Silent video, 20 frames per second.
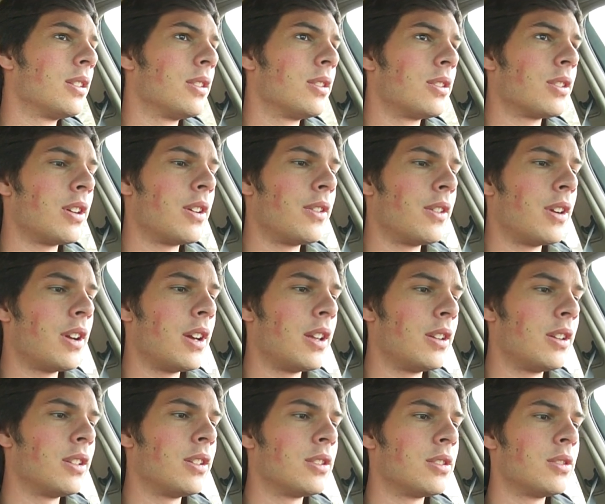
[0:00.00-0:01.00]
drive
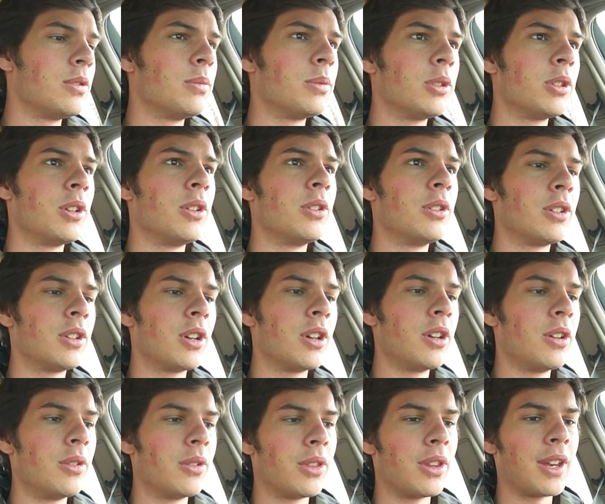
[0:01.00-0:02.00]
around in a super lowered
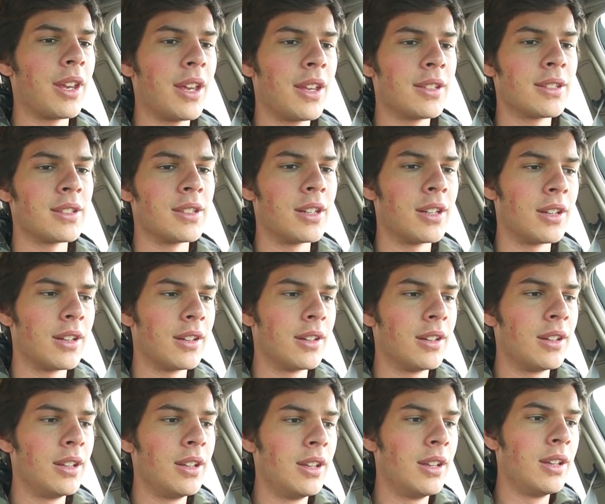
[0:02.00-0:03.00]
car with the gas light
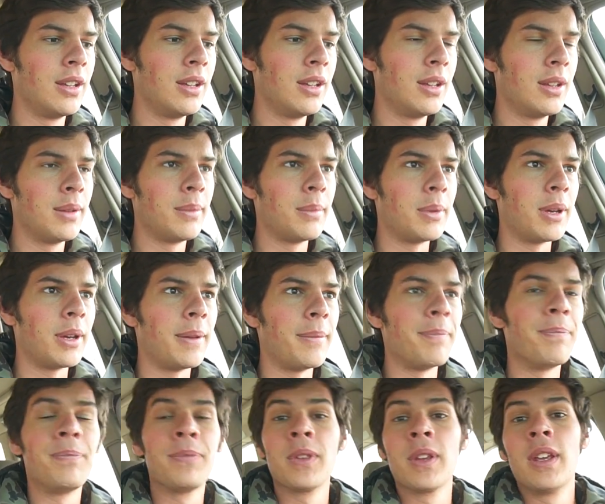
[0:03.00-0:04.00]
on. But
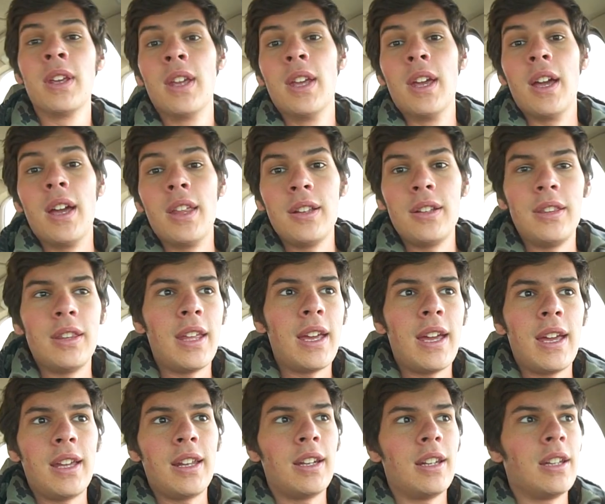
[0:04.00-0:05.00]
other than
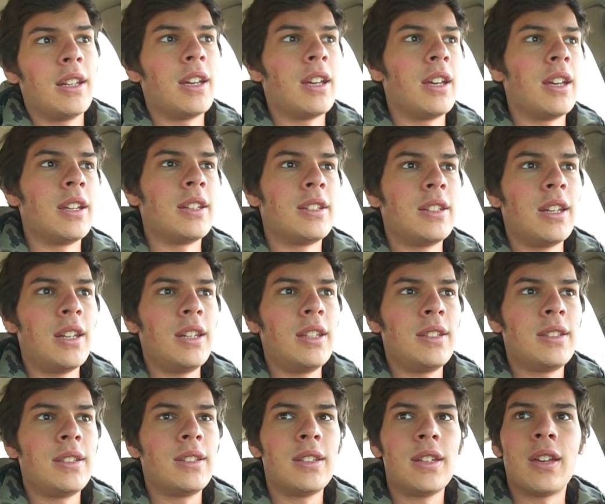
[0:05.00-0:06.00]
that,
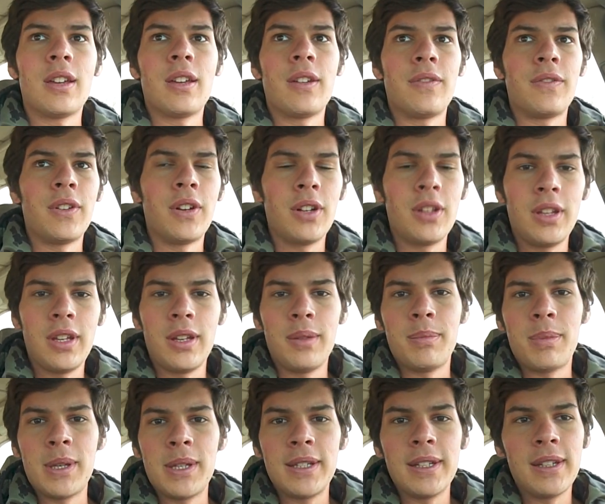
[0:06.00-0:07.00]
today's a fairly
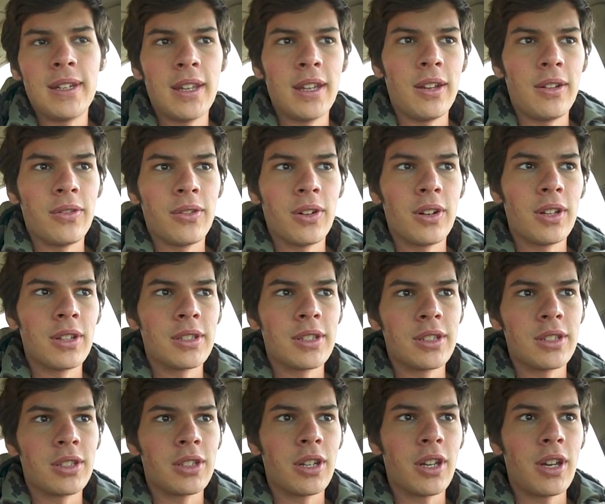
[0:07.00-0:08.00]
busy day for us
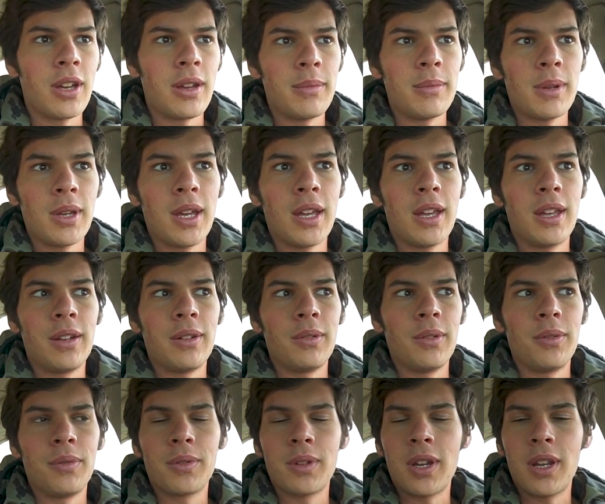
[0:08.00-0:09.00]
at the shop, and
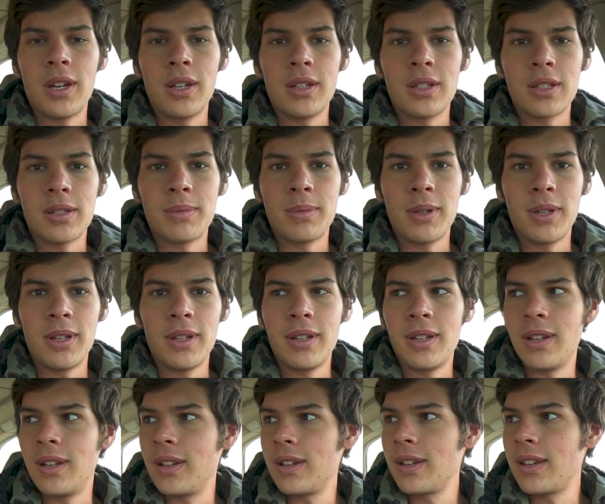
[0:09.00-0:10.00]
we've kind of just
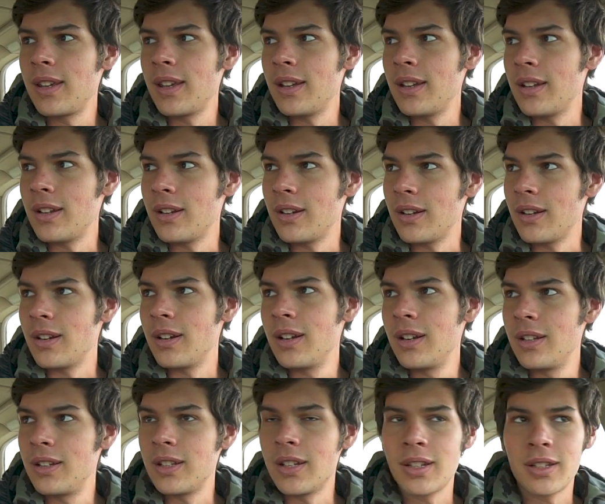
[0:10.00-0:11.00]
been getting our
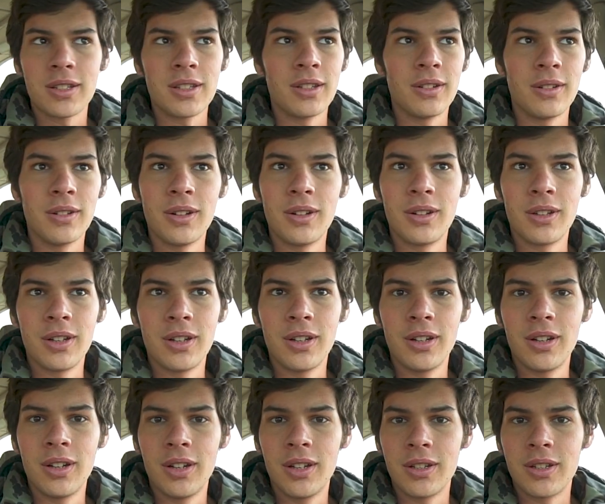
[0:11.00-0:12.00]
ducks in a row
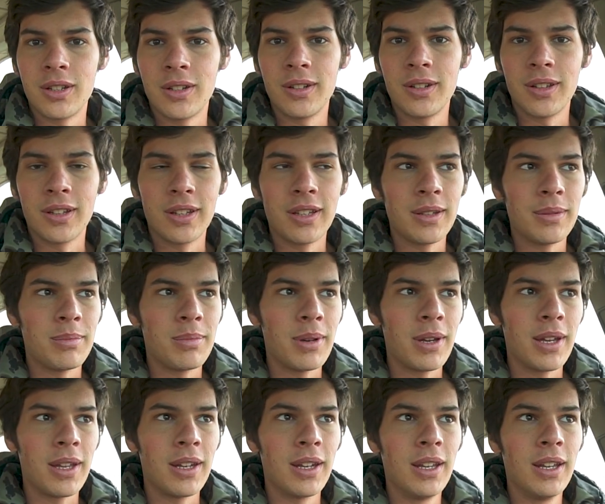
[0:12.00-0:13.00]
here eternally.
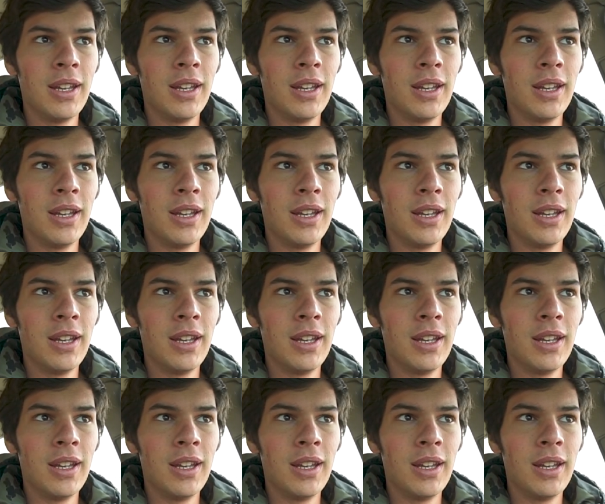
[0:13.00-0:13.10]
But